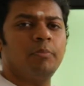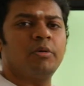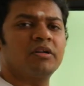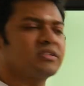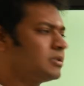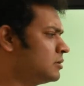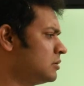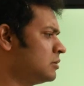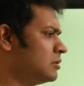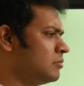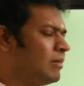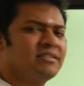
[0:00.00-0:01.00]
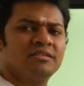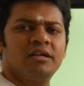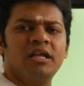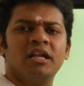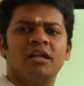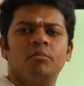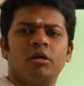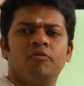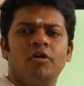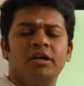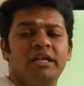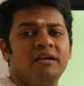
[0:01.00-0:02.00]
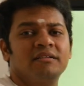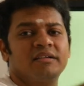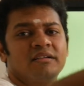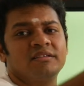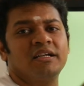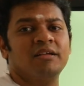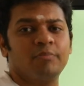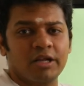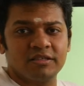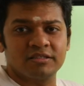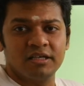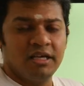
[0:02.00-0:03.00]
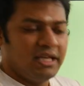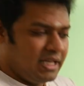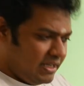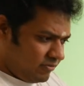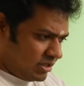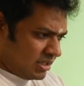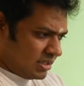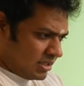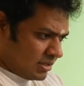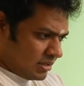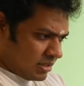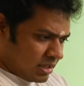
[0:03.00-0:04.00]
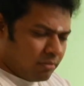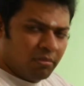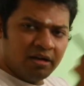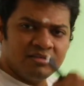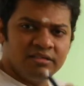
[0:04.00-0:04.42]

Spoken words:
person buys certain number of articles at a certain price. If the number is